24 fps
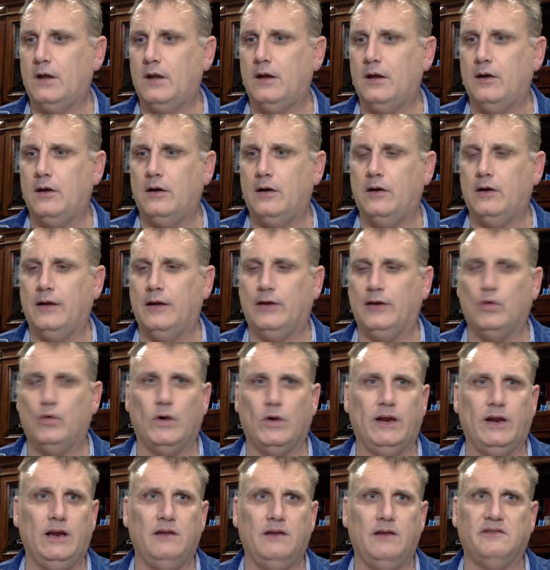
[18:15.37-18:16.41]
don't know, like
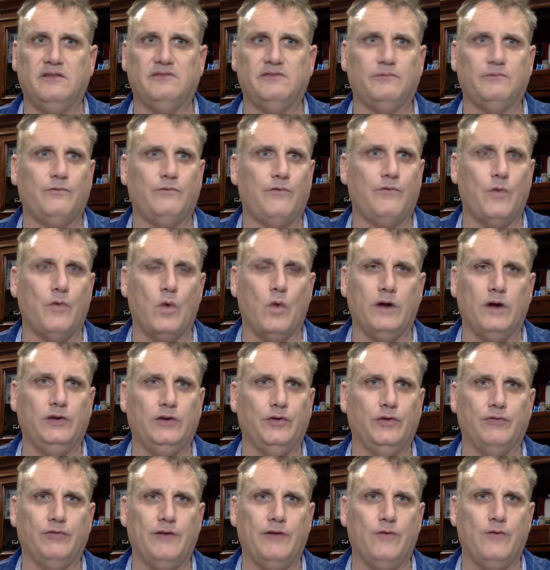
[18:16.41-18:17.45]
20 for 1,
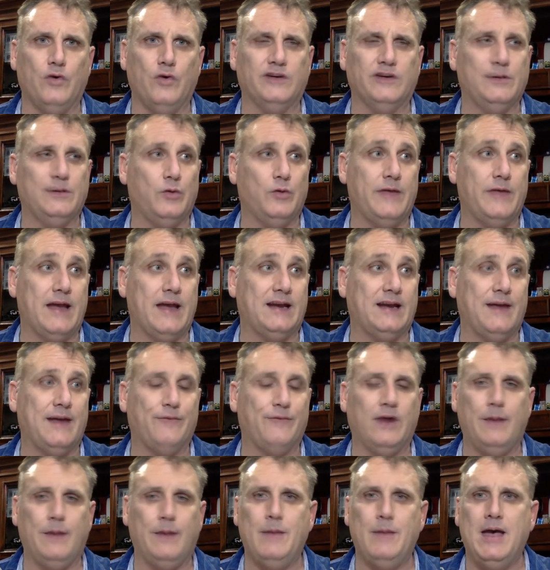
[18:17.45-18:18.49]
2, 3, 4, somewhere in that
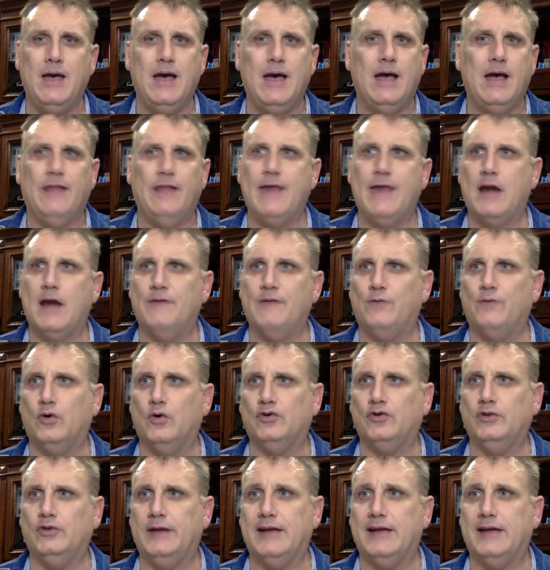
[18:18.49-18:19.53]
time frame. That
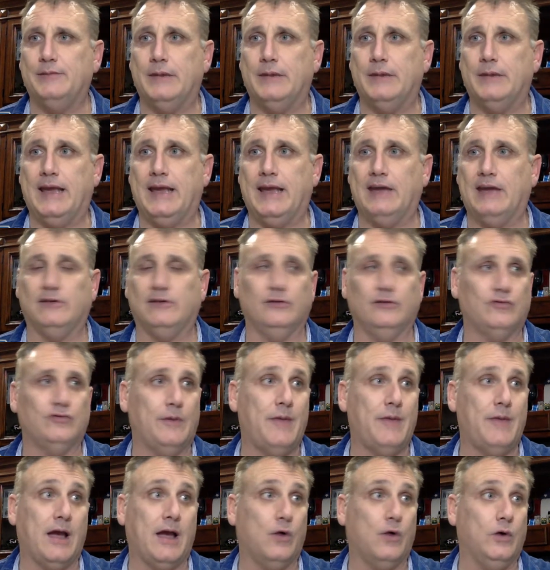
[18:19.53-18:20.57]
unfortunately has been canceled,
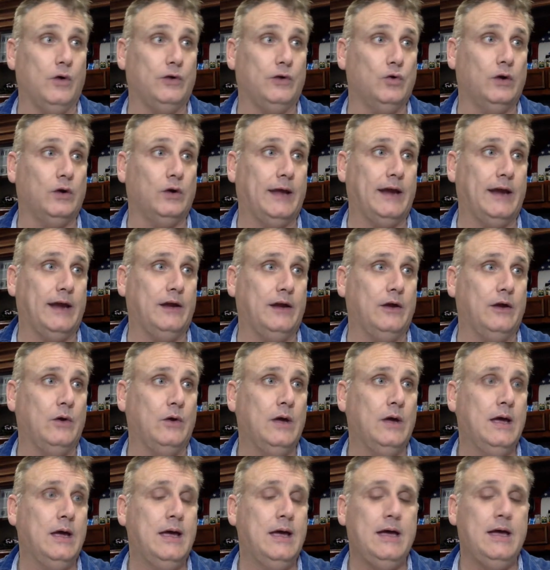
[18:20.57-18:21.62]
so I'm not going to Orlando.